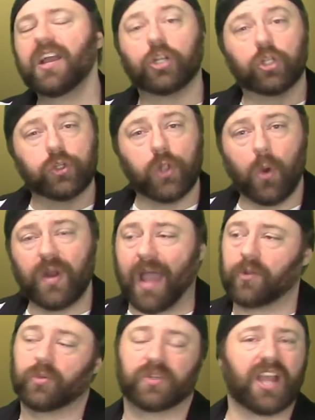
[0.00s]

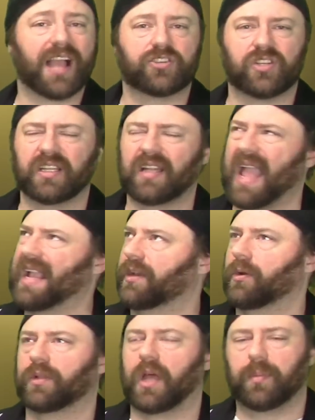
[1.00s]
Loadouts, which I actually like. I
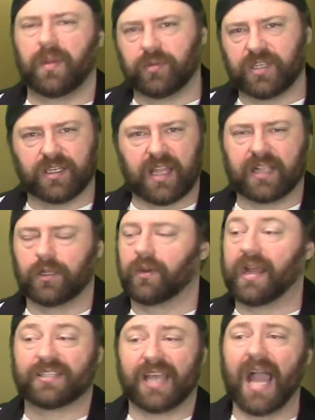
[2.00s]
know a lot of people didn't like
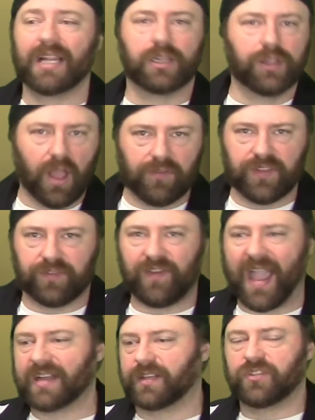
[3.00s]
loadouts. I love the
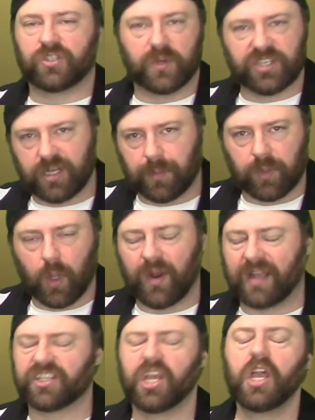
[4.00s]
fact of switching up
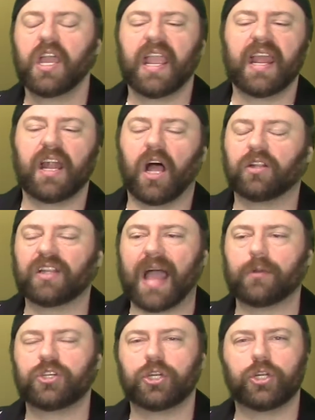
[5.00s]
loadouts. It
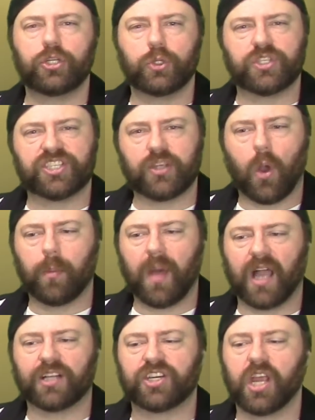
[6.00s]
allows you to do so
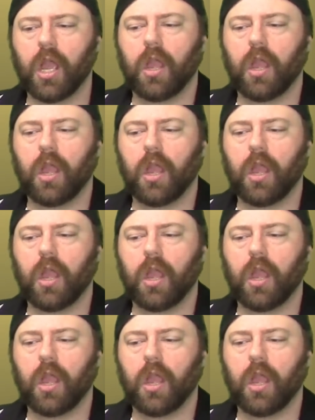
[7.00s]
much.